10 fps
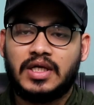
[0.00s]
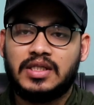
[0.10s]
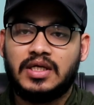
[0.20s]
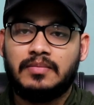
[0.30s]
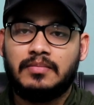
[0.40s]

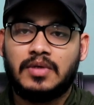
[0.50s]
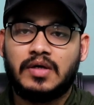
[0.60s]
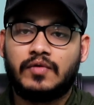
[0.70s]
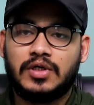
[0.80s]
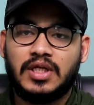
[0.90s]
tell them
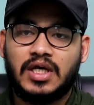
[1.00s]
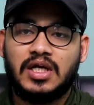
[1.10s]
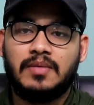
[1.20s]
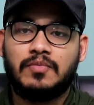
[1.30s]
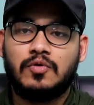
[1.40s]
what they
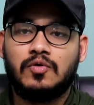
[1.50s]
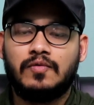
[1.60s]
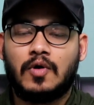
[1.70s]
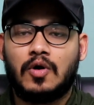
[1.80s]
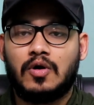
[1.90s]
can
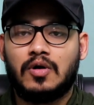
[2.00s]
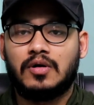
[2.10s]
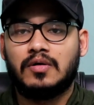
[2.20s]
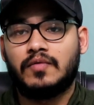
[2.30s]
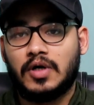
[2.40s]
improve,
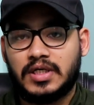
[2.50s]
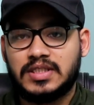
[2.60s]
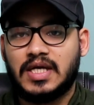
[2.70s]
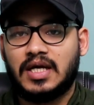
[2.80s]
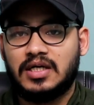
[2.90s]
or what
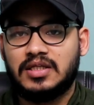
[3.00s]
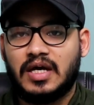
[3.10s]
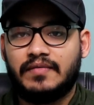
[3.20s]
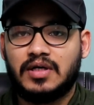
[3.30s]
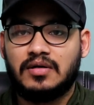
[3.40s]
exactly they
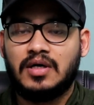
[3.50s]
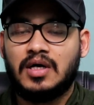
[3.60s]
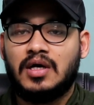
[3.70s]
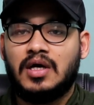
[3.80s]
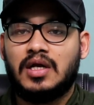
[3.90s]
have done
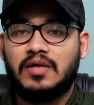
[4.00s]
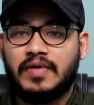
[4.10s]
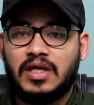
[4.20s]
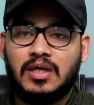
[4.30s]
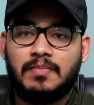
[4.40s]
in a
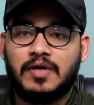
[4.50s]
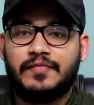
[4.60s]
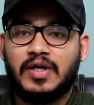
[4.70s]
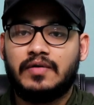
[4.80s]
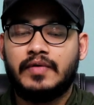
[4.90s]
very
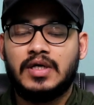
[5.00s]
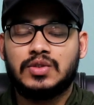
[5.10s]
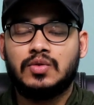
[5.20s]
perfect way.